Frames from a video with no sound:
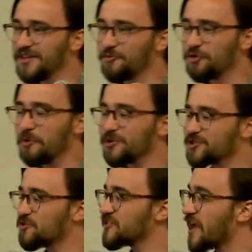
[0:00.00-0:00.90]
Rule number
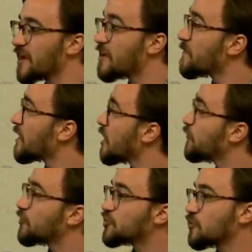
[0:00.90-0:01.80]
2 is that if
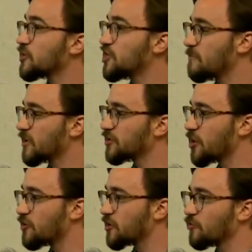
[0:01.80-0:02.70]
you're doing JPEG
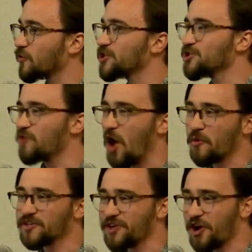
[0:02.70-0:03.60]
decoding, which you
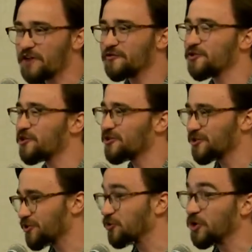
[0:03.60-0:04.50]
always are if you're
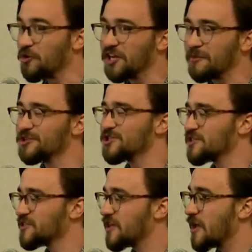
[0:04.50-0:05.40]
loading
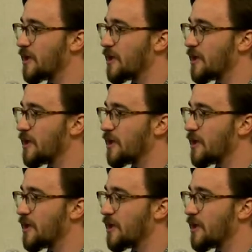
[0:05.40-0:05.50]
images,